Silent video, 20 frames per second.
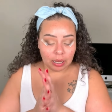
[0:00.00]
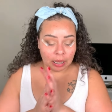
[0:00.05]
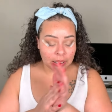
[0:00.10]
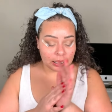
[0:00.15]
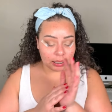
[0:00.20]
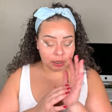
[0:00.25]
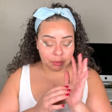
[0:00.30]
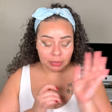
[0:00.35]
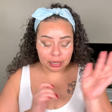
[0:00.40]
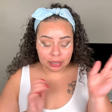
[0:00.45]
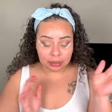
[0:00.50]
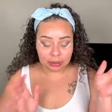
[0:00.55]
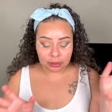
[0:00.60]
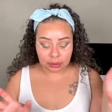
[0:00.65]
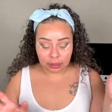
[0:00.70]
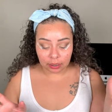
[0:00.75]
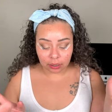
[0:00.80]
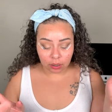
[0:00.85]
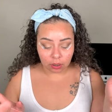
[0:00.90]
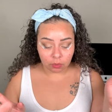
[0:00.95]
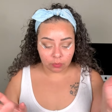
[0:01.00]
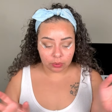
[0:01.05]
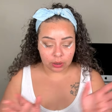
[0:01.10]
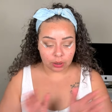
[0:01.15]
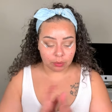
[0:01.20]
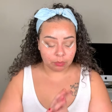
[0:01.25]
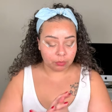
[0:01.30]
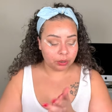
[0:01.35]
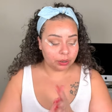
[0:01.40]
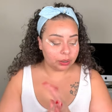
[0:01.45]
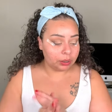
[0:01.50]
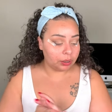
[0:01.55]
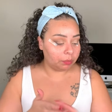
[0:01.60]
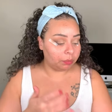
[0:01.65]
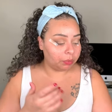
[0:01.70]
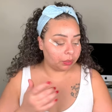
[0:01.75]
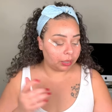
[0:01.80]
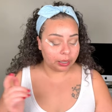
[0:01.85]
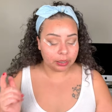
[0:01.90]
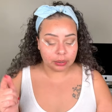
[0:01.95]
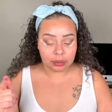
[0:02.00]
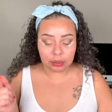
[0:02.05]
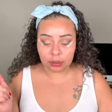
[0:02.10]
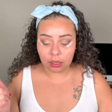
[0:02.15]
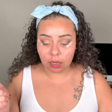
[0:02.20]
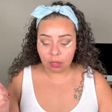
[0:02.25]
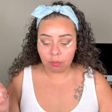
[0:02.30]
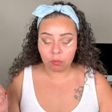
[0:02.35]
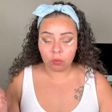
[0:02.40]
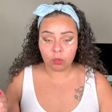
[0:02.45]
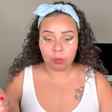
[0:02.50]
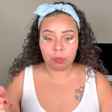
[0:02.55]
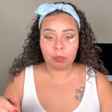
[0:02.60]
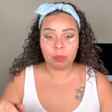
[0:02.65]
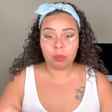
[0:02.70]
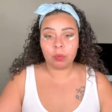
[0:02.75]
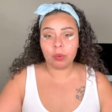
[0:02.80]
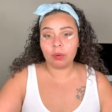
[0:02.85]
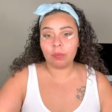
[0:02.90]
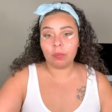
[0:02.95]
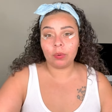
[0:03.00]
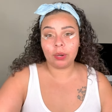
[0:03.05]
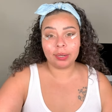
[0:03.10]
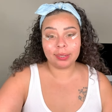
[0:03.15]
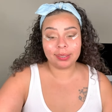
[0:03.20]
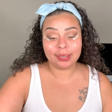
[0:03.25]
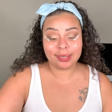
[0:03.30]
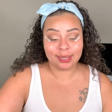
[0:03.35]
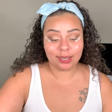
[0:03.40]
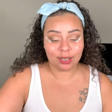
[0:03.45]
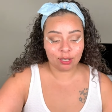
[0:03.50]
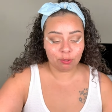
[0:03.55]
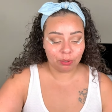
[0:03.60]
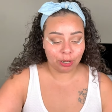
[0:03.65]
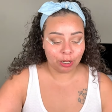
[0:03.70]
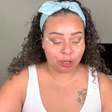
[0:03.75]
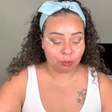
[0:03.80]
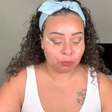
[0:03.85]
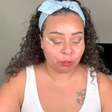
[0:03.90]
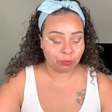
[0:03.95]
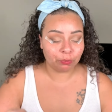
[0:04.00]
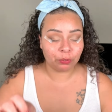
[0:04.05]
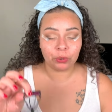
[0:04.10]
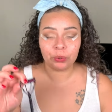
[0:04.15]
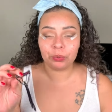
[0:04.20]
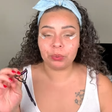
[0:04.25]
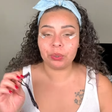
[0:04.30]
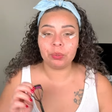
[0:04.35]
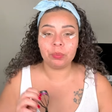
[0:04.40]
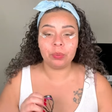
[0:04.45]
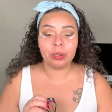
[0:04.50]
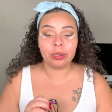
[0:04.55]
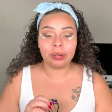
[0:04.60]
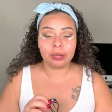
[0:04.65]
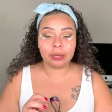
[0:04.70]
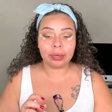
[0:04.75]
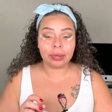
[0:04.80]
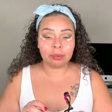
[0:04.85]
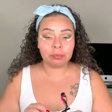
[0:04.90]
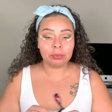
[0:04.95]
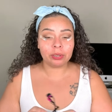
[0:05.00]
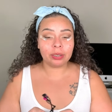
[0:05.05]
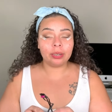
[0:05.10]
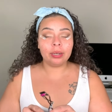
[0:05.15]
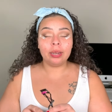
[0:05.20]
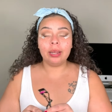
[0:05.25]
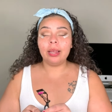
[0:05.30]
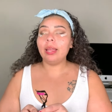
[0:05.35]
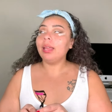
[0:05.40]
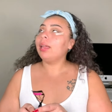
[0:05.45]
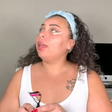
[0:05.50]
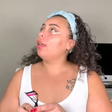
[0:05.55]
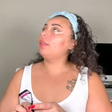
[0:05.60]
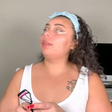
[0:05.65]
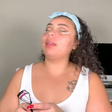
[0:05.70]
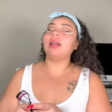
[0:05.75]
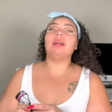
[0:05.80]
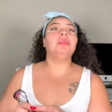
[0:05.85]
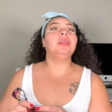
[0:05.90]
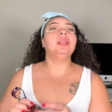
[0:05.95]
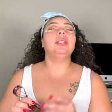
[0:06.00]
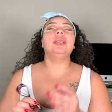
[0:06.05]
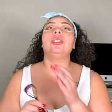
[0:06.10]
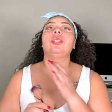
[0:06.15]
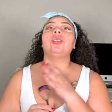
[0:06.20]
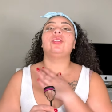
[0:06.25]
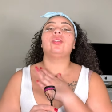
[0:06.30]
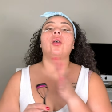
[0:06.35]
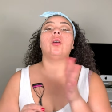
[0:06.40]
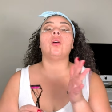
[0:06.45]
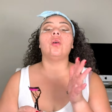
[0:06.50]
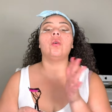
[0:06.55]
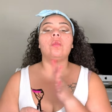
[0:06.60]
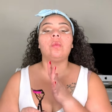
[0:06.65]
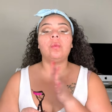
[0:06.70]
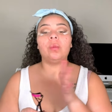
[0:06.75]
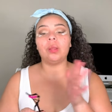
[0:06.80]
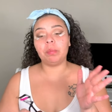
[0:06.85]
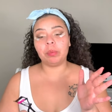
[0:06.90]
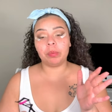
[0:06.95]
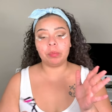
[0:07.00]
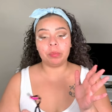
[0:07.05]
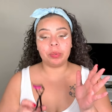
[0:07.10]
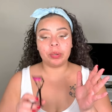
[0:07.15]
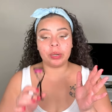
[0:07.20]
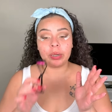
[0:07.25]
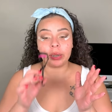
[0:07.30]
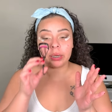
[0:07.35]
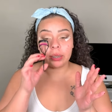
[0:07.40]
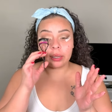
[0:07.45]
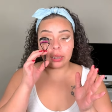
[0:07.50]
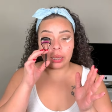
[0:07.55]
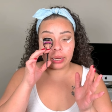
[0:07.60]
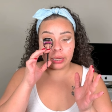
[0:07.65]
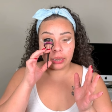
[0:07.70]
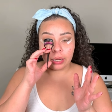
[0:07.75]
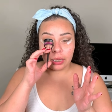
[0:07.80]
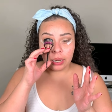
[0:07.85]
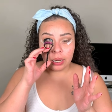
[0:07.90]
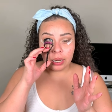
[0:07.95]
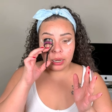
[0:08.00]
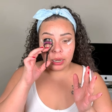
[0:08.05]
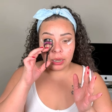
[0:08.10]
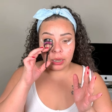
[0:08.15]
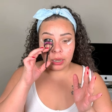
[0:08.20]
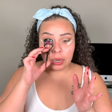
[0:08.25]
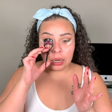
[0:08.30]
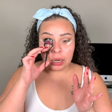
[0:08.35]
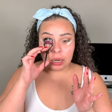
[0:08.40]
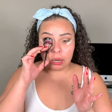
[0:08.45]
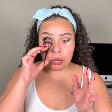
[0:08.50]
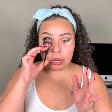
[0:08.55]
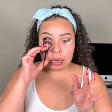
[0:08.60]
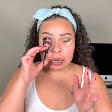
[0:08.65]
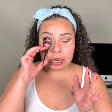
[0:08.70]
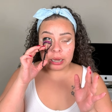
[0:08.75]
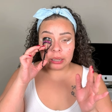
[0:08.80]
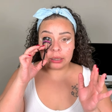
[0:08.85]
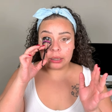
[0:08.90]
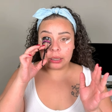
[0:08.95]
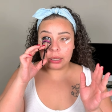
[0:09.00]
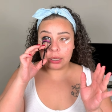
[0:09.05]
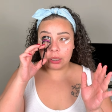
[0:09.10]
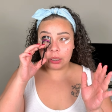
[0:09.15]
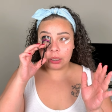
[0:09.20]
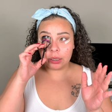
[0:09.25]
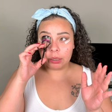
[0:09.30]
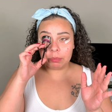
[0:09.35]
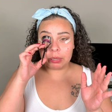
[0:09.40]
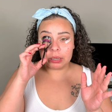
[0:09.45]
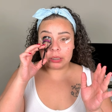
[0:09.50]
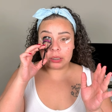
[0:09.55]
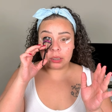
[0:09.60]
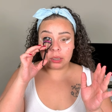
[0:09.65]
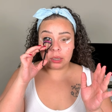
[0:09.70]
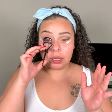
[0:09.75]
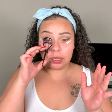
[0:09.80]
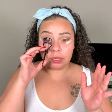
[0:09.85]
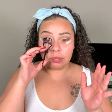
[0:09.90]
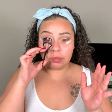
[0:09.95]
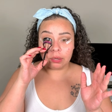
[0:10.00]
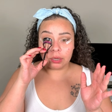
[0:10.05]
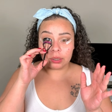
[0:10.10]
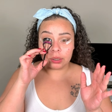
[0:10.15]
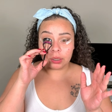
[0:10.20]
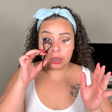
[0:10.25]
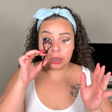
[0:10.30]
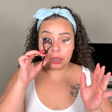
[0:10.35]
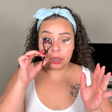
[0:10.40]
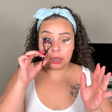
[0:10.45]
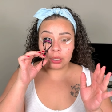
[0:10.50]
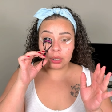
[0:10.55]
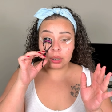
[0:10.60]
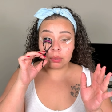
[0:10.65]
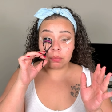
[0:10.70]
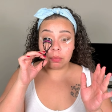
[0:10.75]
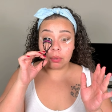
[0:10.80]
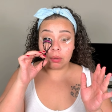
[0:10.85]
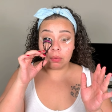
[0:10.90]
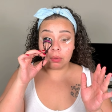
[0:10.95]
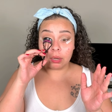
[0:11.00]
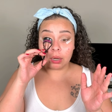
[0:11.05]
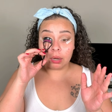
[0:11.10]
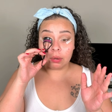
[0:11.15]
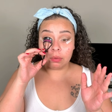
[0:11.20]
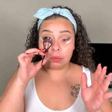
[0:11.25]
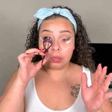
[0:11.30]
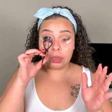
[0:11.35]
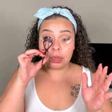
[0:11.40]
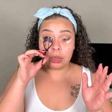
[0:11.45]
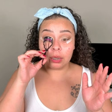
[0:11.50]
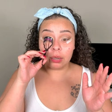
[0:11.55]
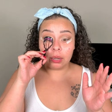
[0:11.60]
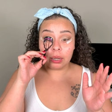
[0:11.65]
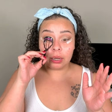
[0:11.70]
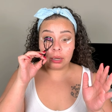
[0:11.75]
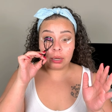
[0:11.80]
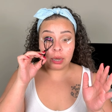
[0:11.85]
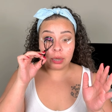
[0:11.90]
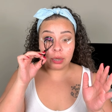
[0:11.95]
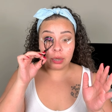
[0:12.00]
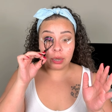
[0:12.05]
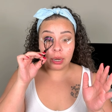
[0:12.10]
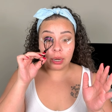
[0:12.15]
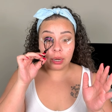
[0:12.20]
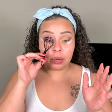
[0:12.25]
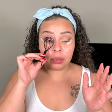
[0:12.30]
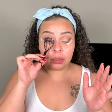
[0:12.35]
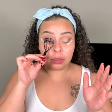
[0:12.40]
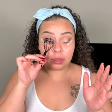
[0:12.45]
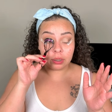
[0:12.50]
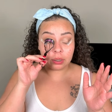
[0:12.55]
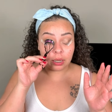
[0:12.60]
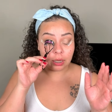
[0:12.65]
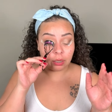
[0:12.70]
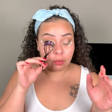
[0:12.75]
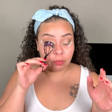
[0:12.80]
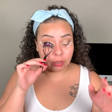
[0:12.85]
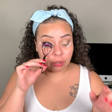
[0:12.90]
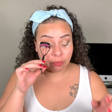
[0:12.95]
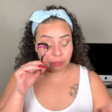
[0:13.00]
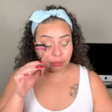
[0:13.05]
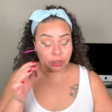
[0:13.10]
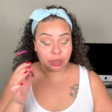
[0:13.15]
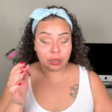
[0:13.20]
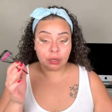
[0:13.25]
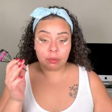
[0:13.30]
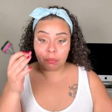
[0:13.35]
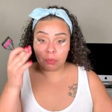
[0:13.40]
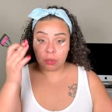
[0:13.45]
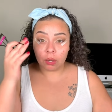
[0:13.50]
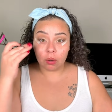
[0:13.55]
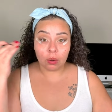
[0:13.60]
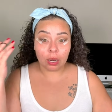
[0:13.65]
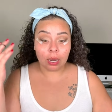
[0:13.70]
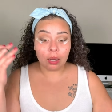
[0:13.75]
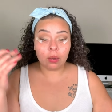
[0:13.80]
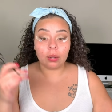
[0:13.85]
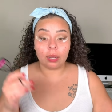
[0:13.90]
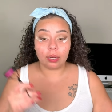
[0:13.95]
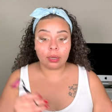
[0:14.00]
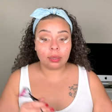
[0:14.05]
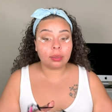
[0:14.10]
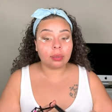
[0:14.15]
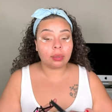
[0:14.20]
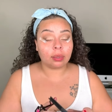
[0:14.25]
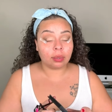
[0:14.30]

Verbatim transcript: Then the mascara, which I'm really surprised. I thought more people would have wanted to see the Makeup Revolution one on camera. That one is so flippin' pretty. Like, it literally makes it look like you got your eyelashes blown out. Like you know like how your hair looks like whenever you get a blowout, like